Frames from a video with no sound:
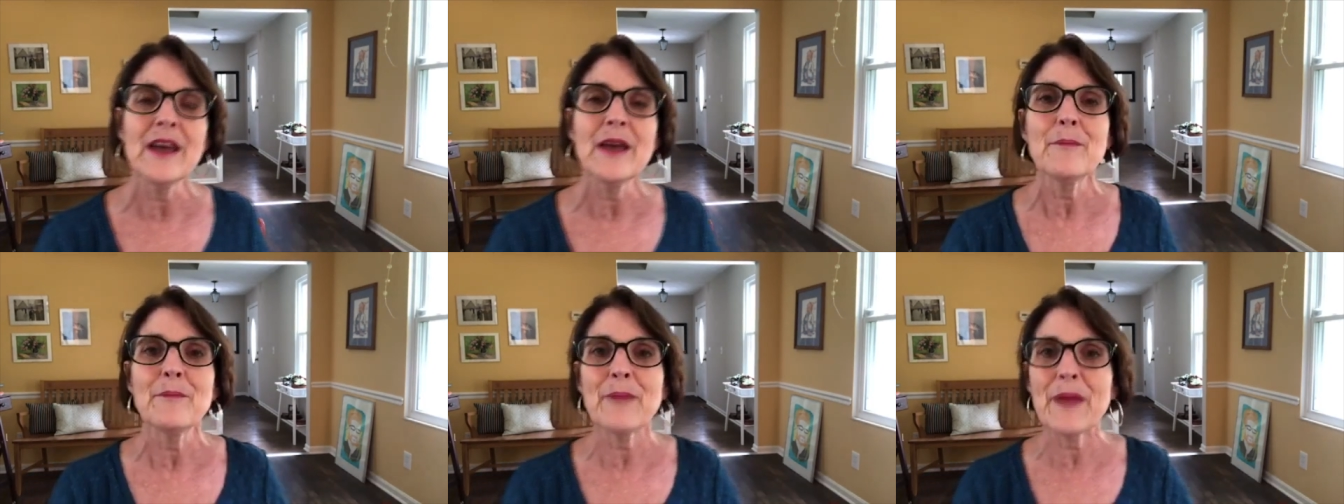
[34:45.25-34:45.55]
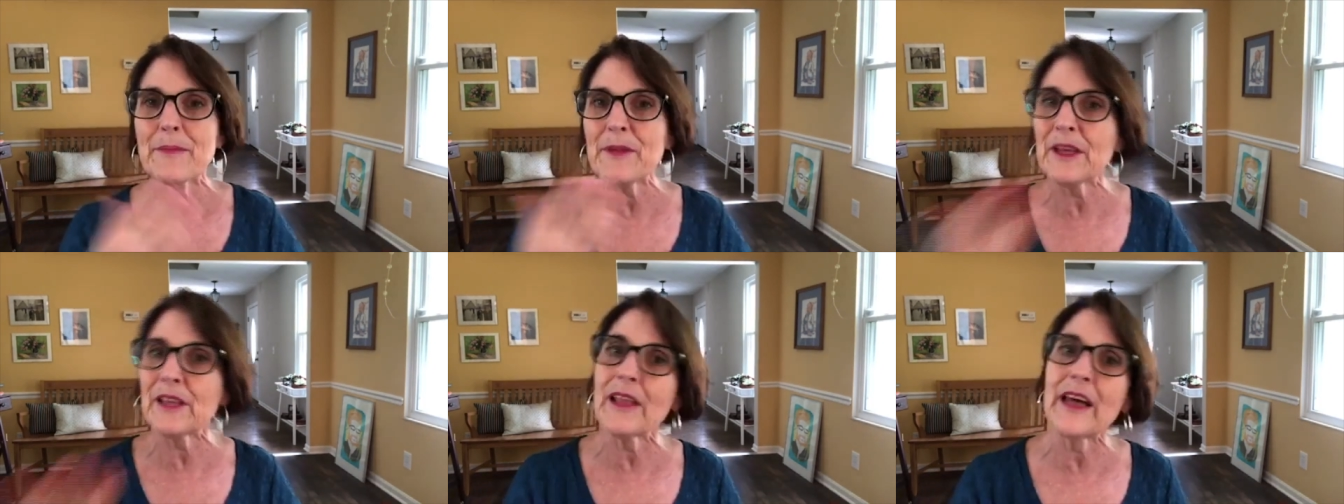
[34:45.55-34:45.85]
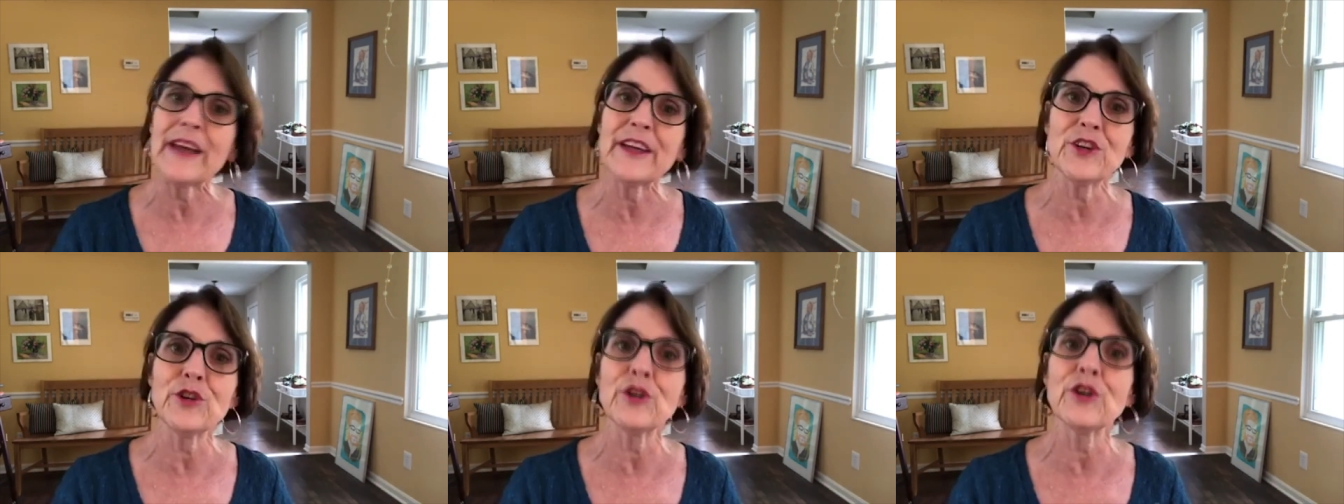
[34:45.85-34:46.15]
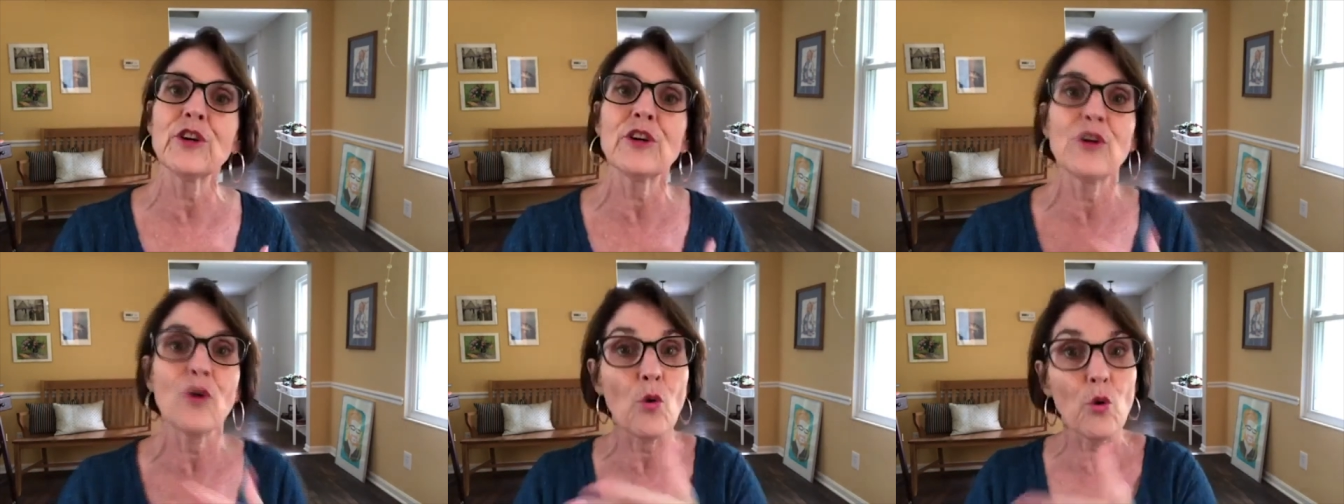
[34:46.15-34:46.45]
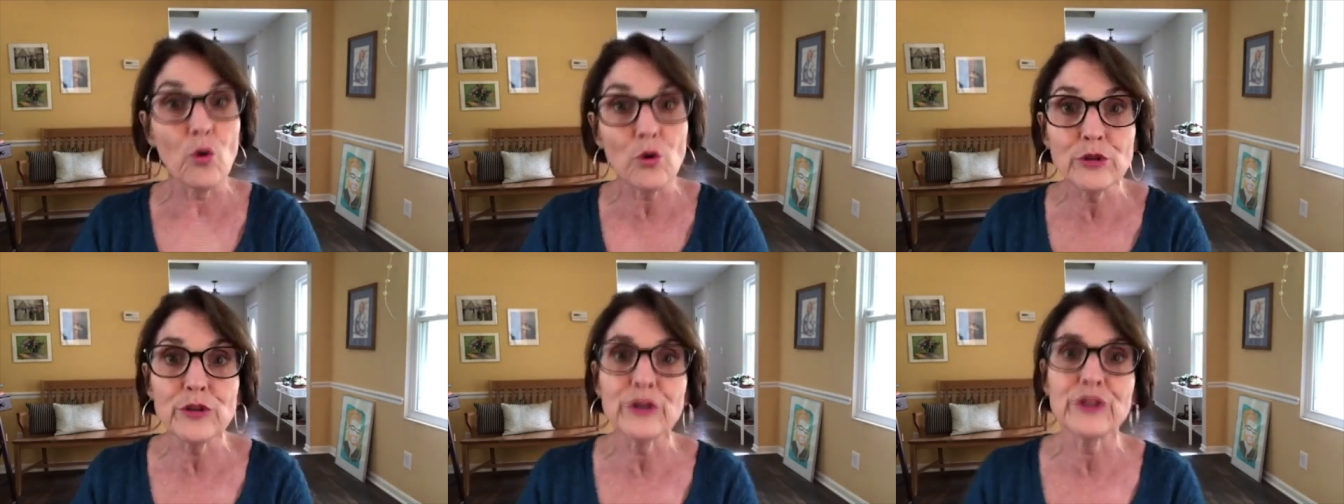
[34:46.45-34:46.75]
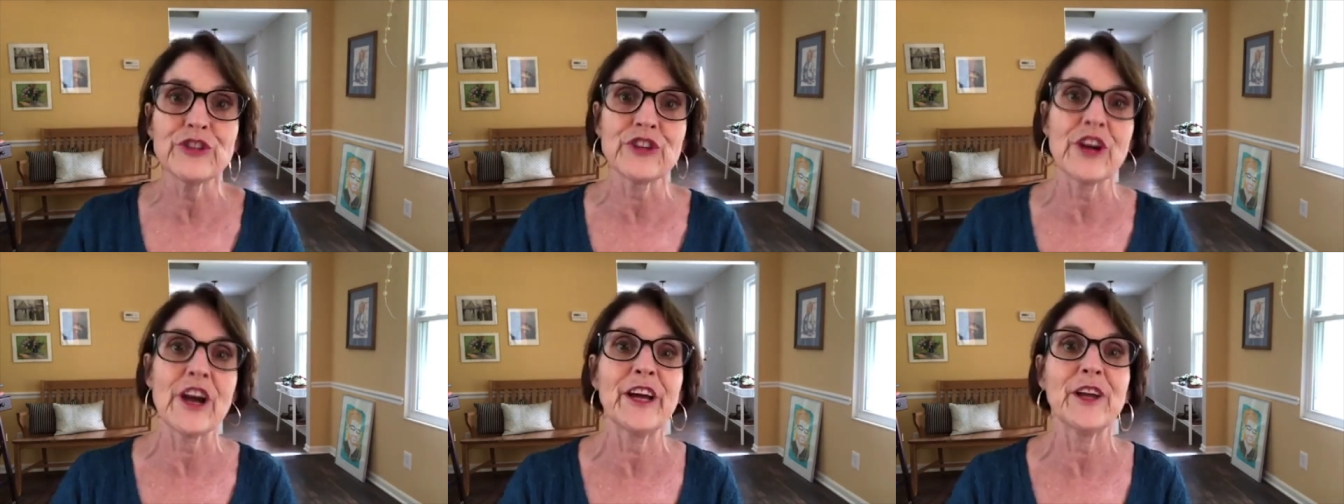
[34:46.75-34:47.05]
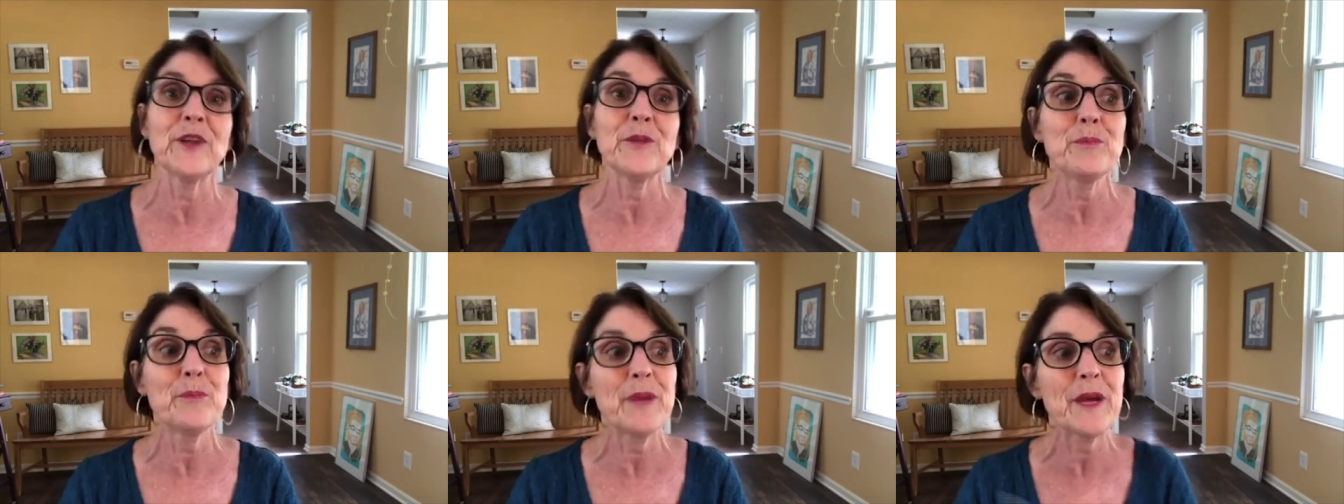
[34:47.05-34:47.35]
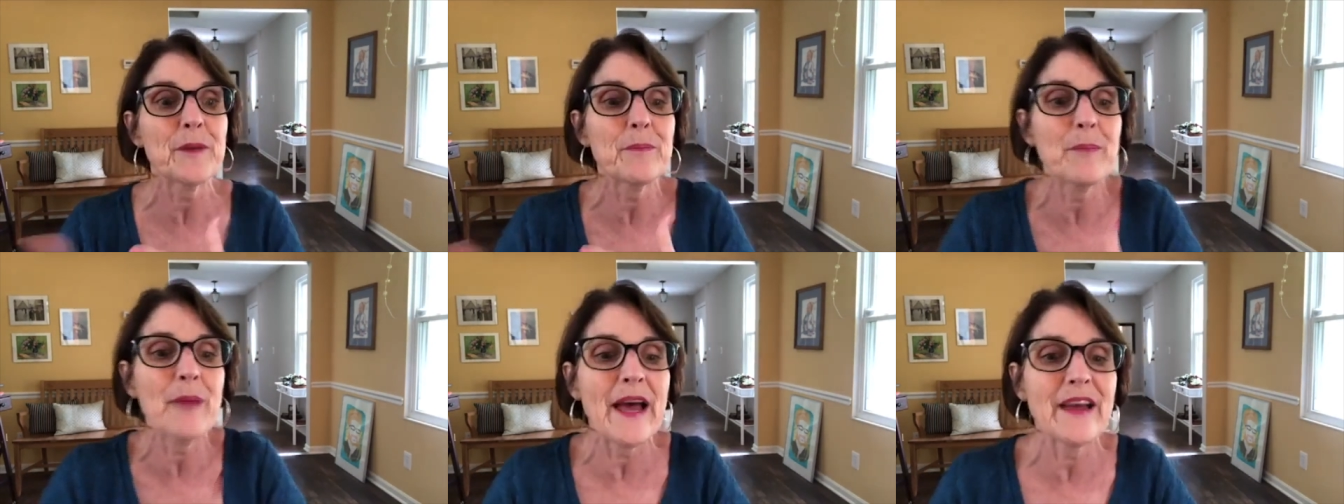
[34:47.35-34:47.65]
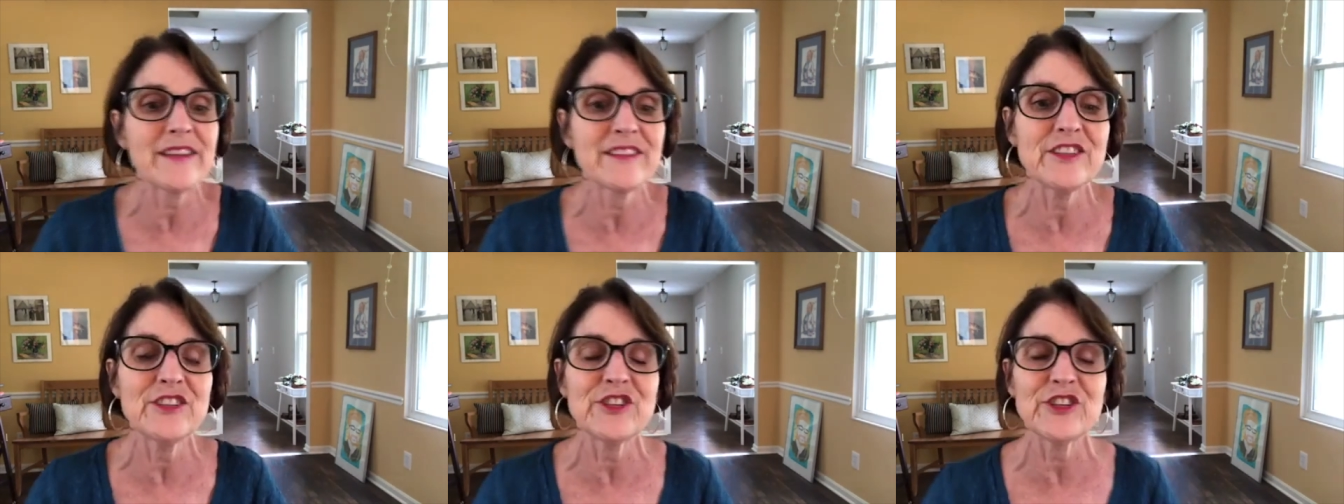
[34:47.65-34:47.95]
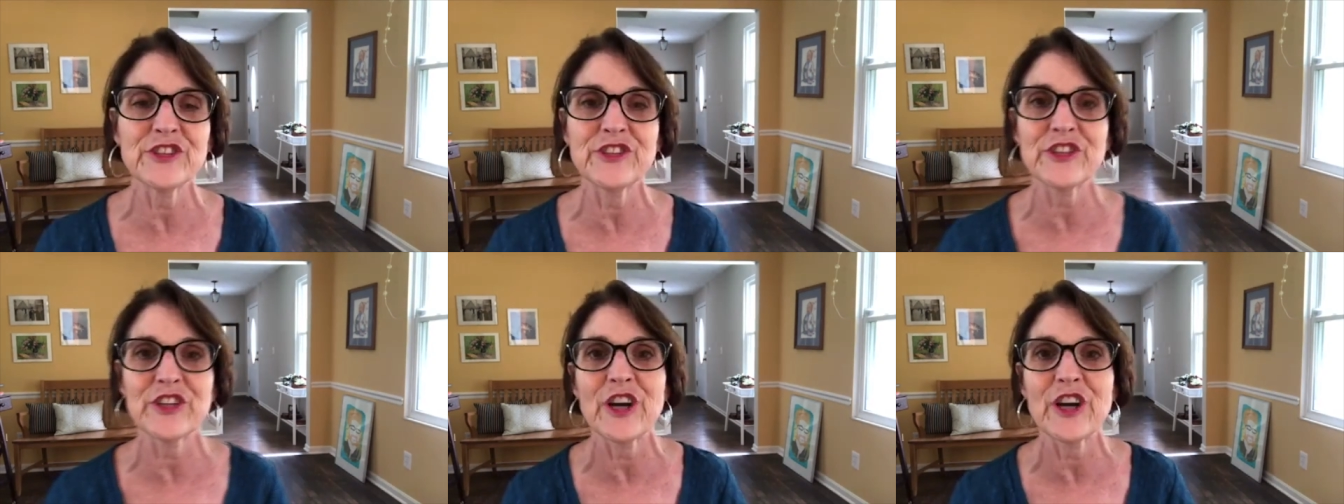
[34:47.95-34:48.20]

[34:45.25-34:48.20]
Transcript: maybe let your older child pick passages to